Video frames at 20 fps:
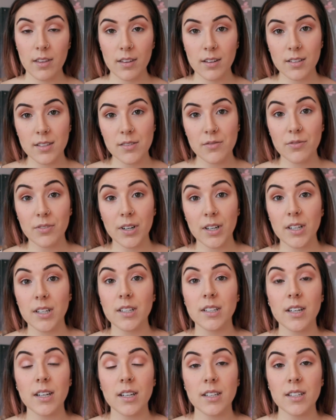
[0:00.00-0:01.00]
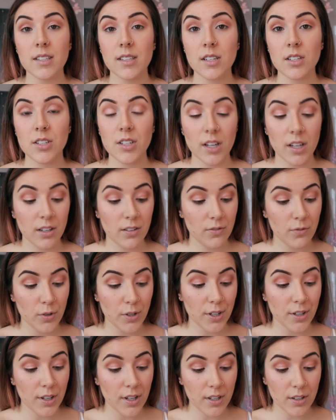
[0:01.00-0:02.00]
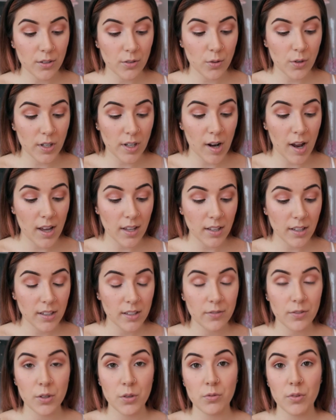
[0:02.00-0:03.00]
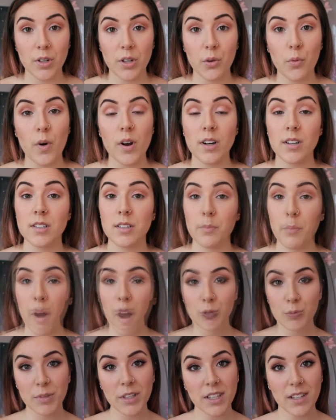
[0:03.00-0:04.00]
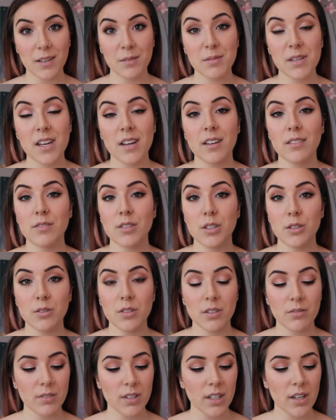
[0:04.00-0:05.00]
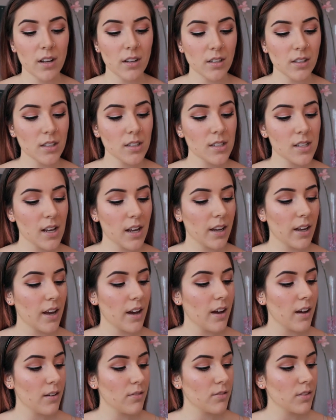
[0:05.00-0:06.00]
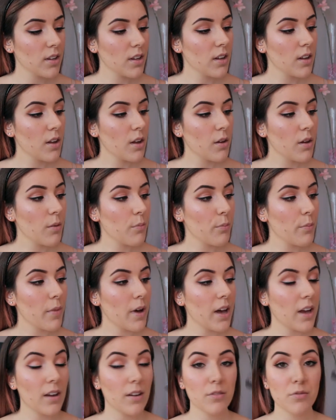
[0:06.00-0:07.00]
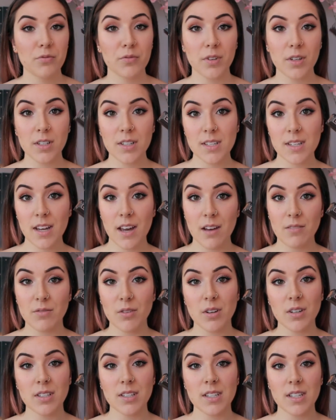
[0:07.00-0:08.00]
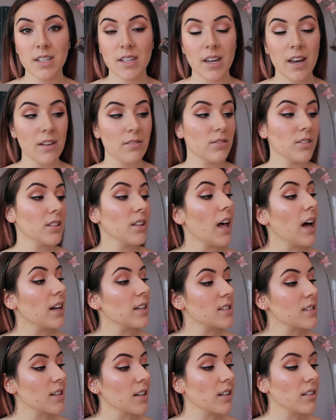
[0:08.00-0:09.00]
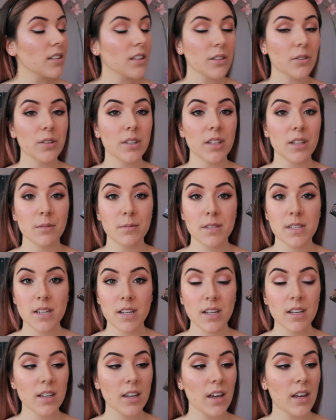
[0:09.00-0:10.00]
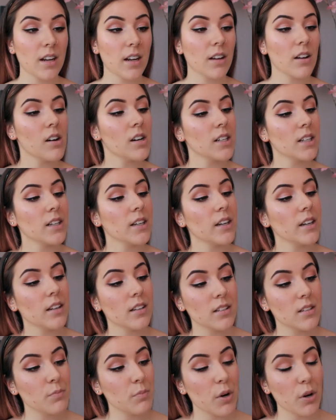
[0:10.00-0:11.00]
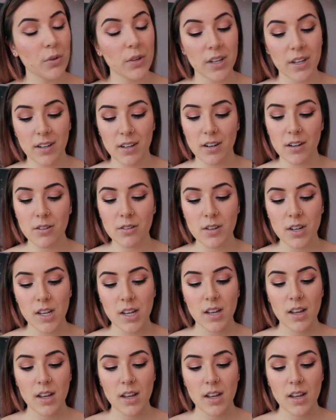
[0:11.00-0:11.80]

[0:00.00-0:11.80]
I think it's a very nice shade for your inner corner highlight if you really want it to pop. For my lips, I have two different colors. I have my first Kat Von D Everlasting Liquid Lipstick, and I got it in Bow and Arrow.